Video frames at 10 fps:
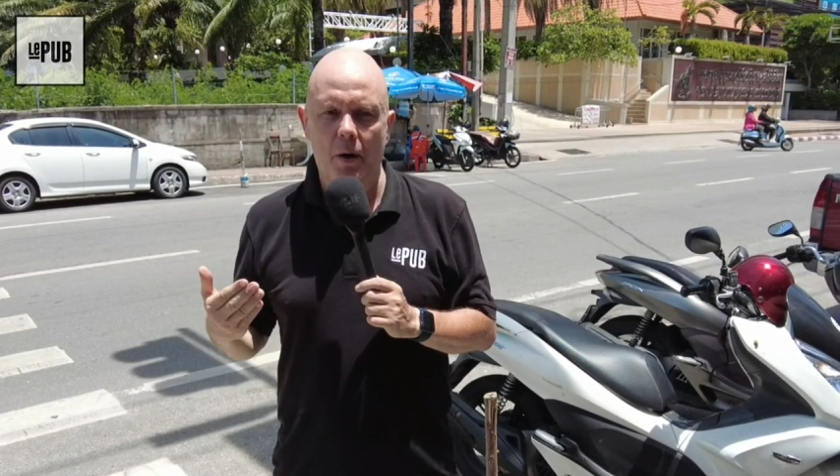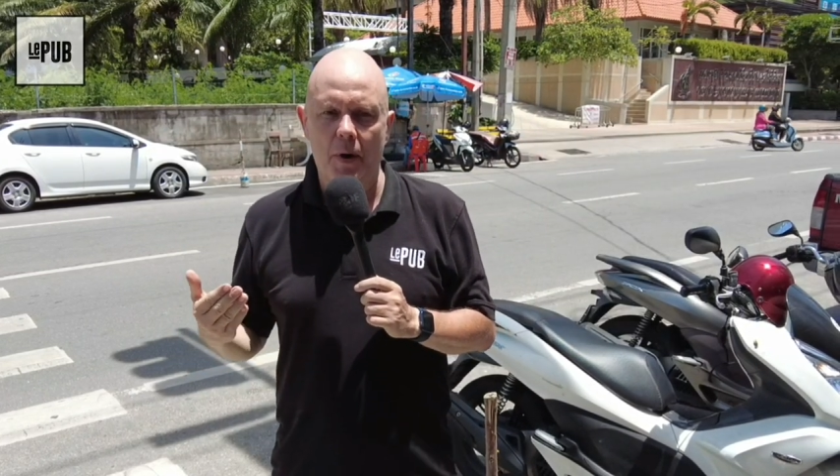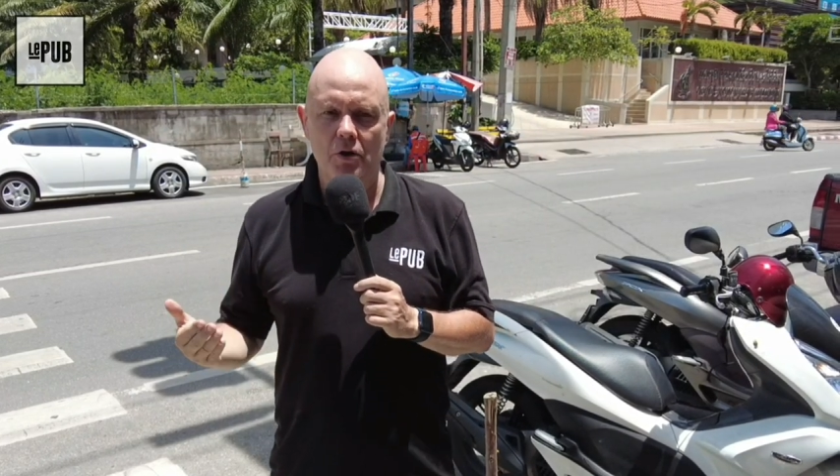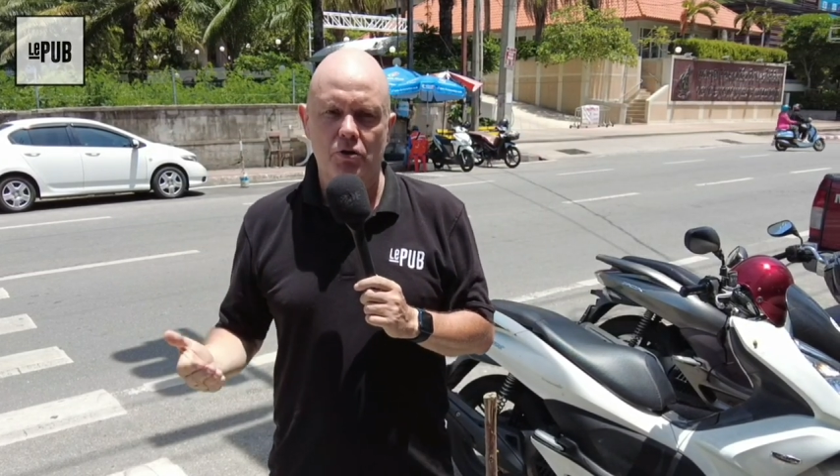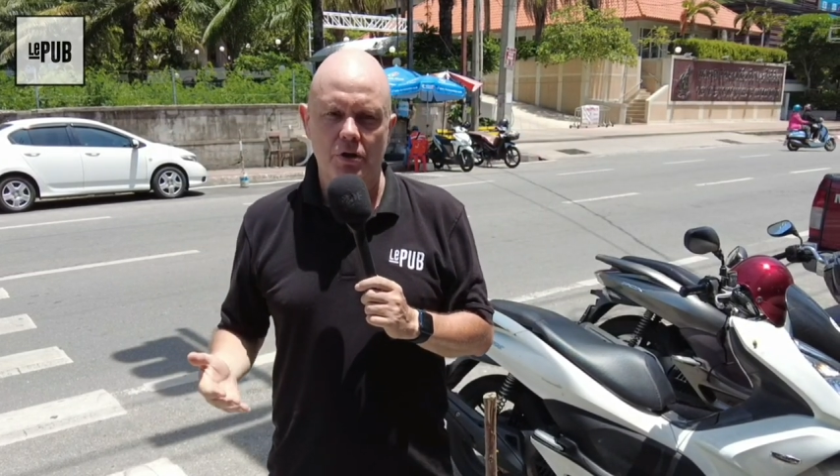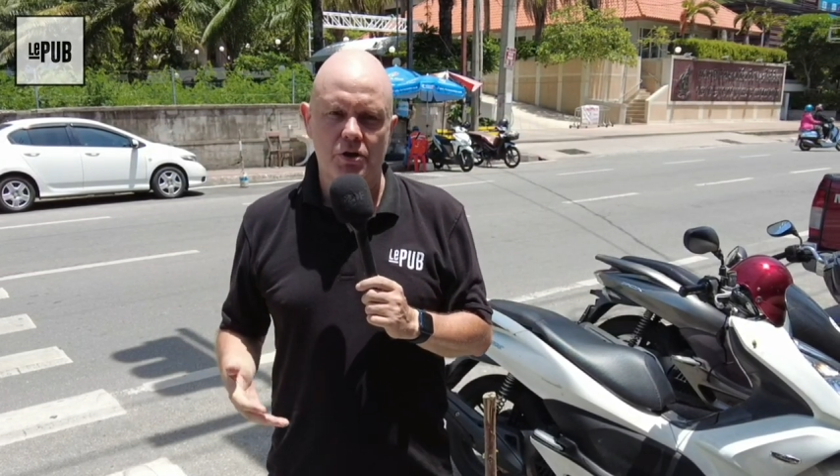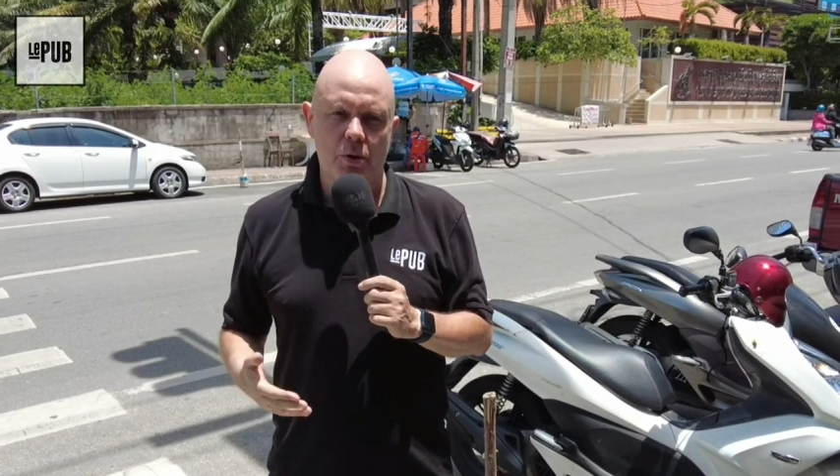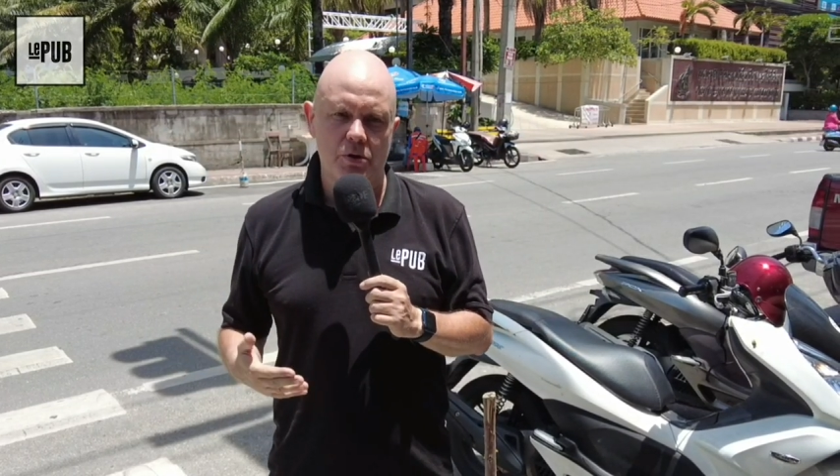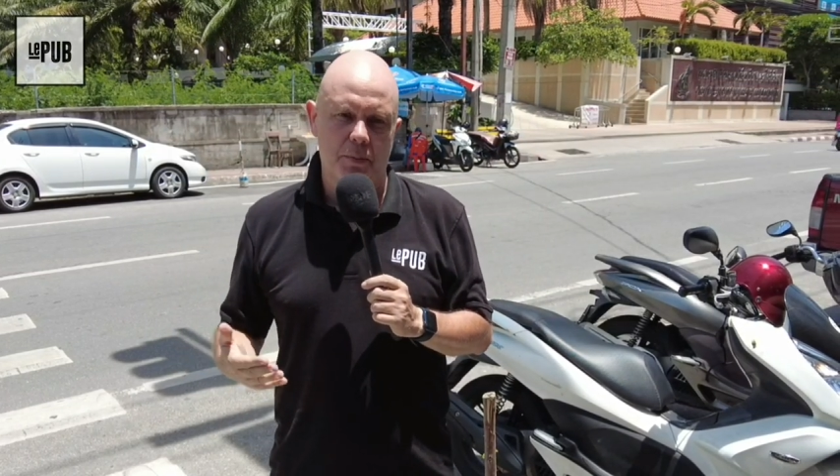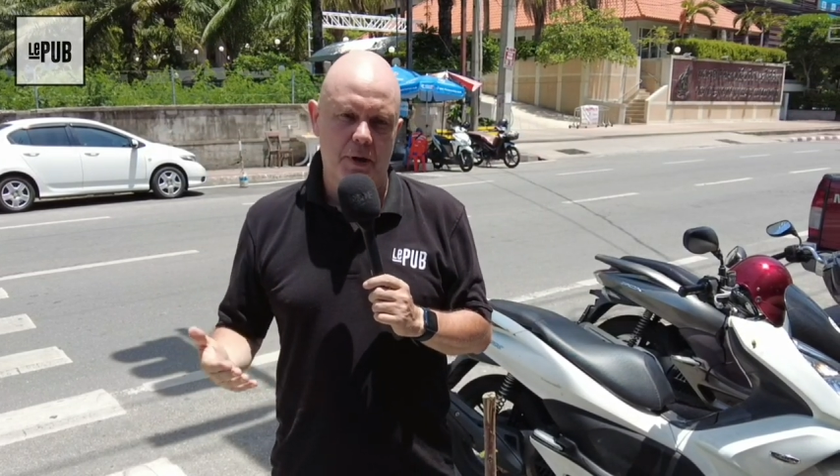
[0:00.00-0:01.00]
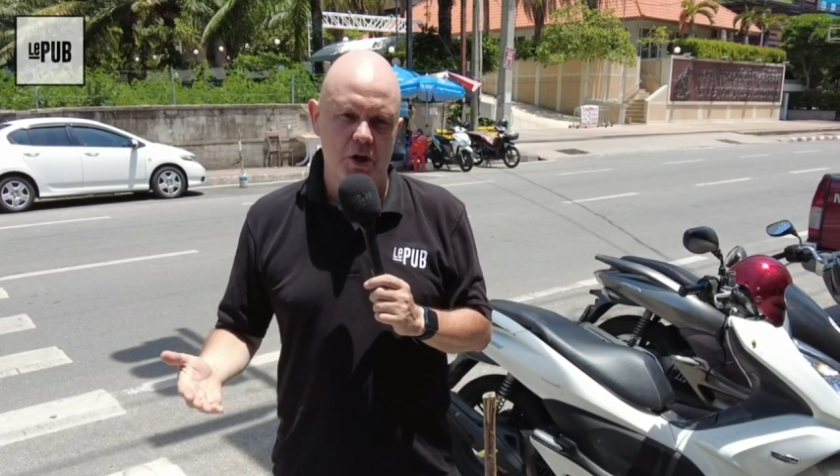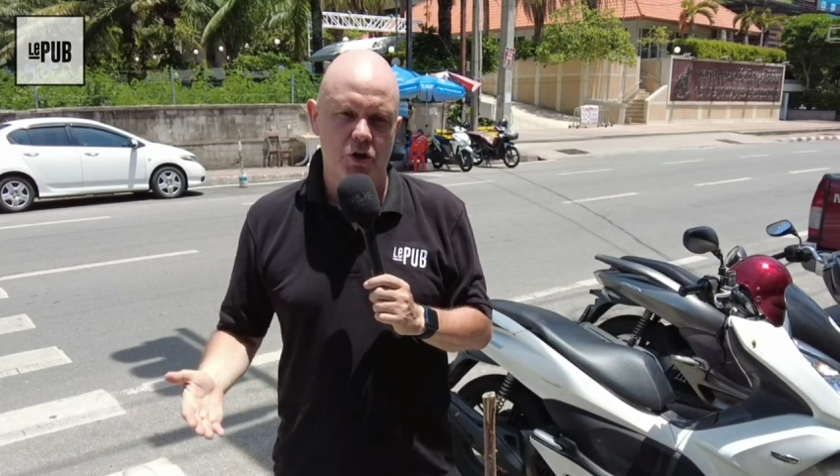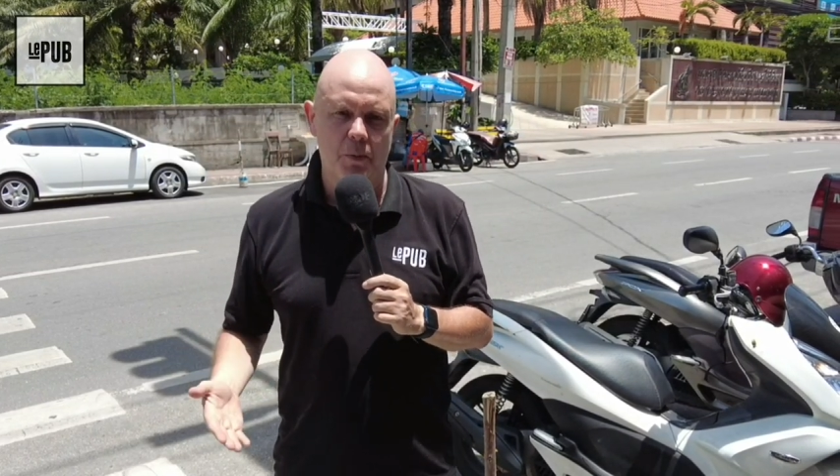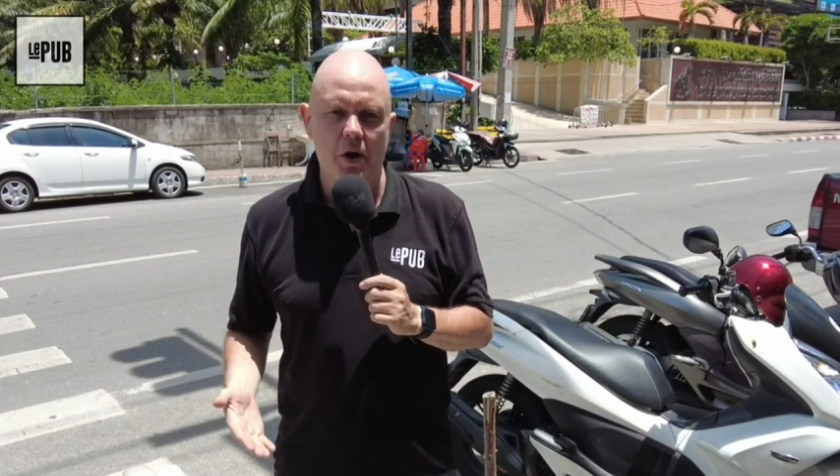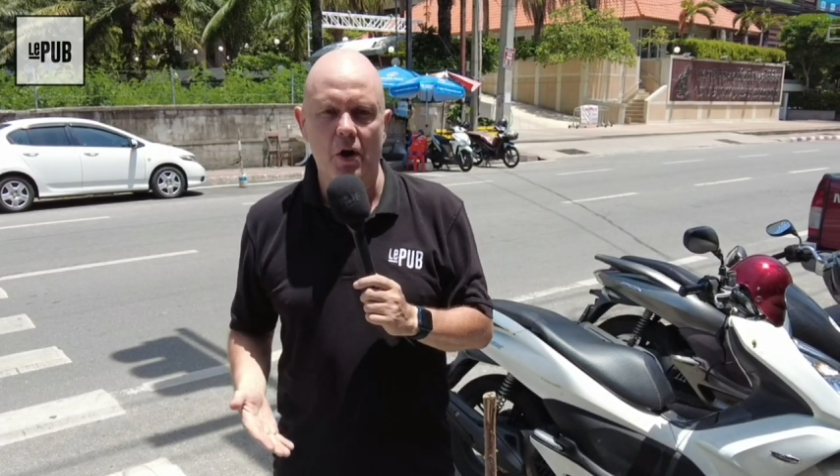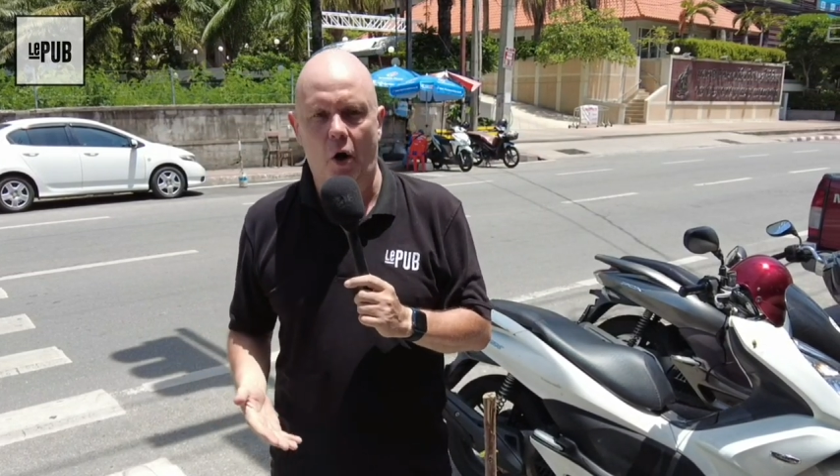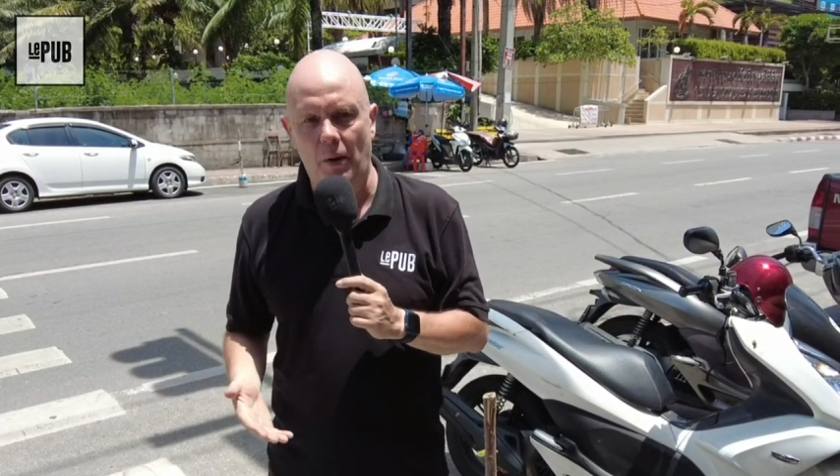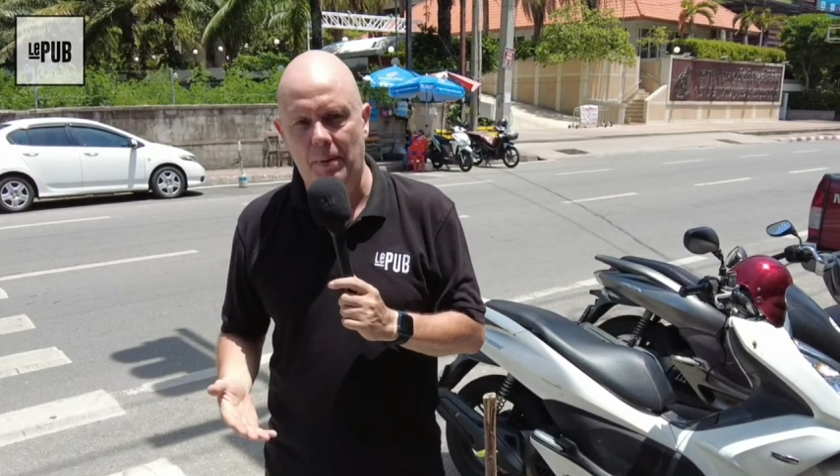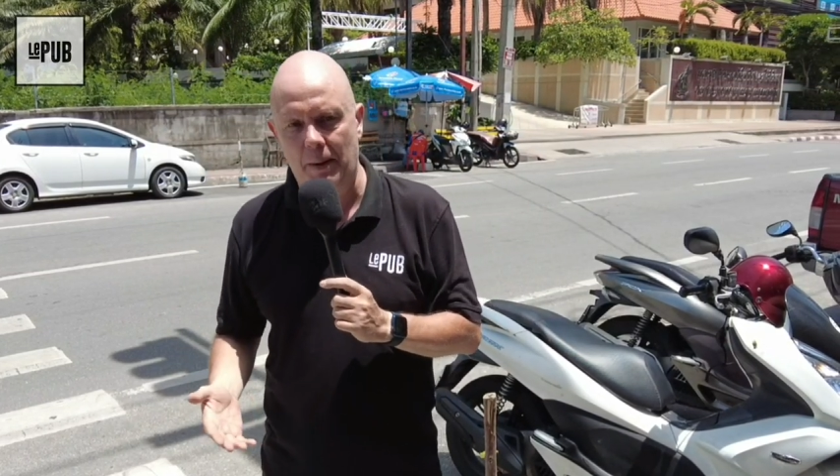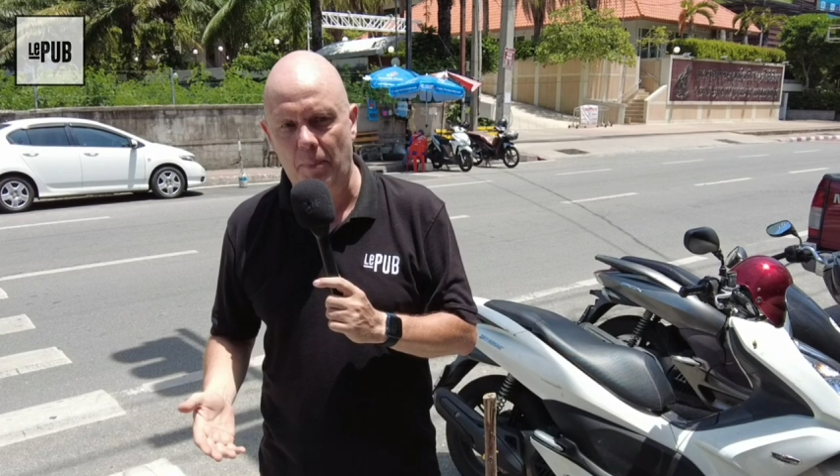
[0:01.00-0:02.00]
a motorist who was a policeman
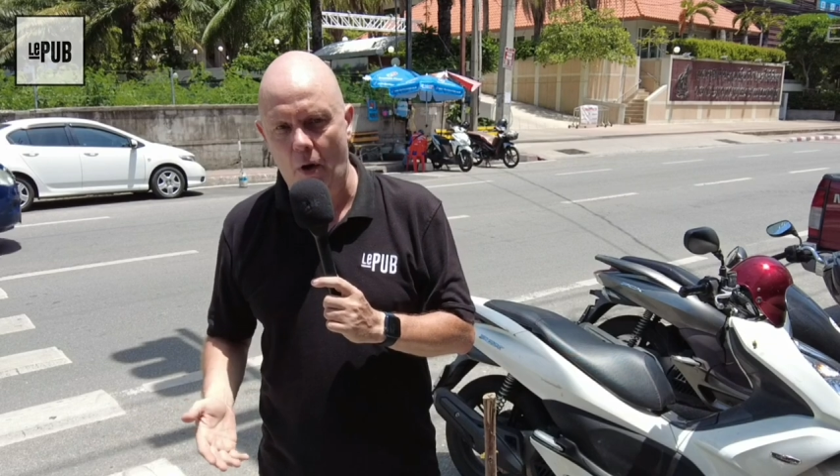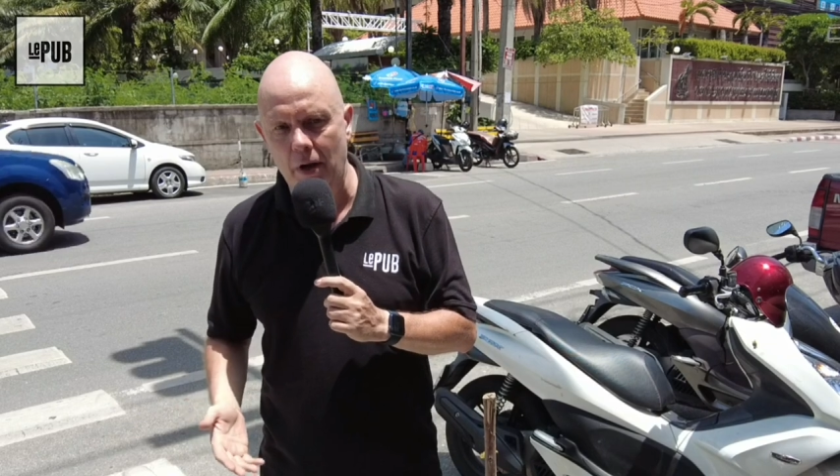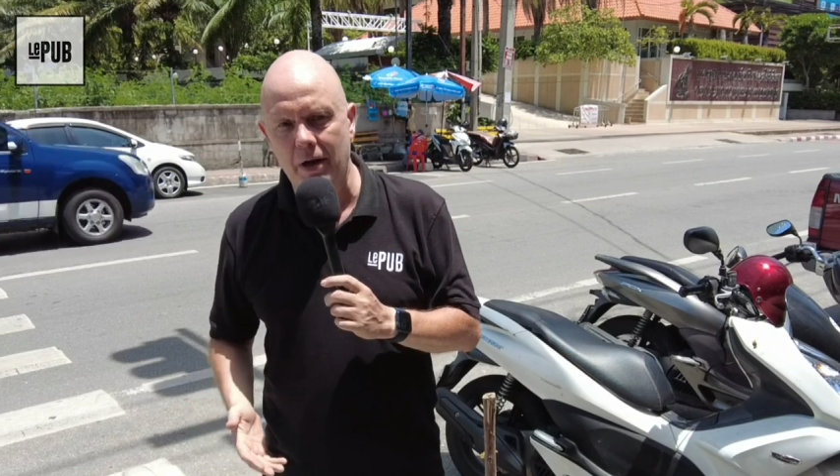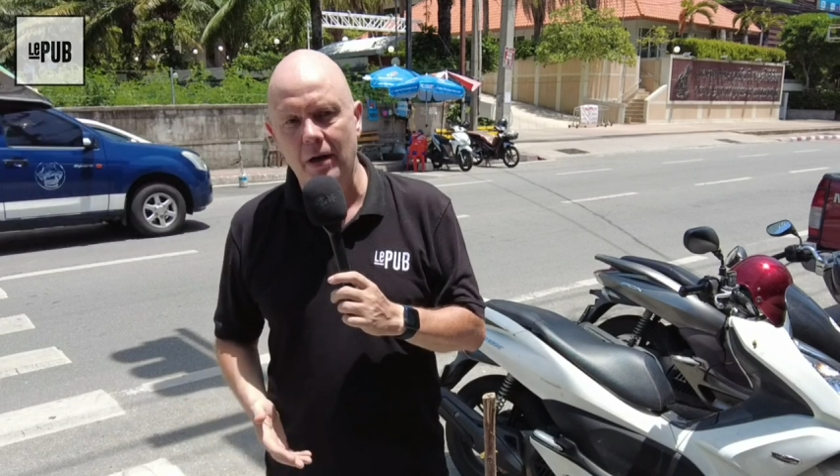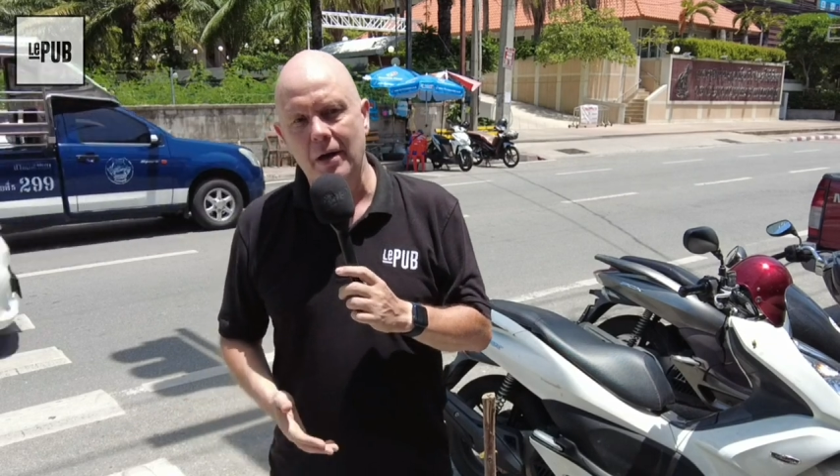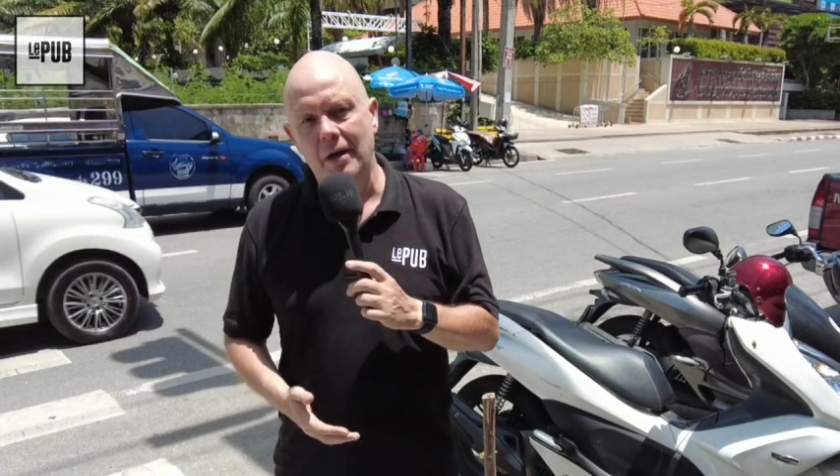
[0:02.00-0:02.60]
on a big bike.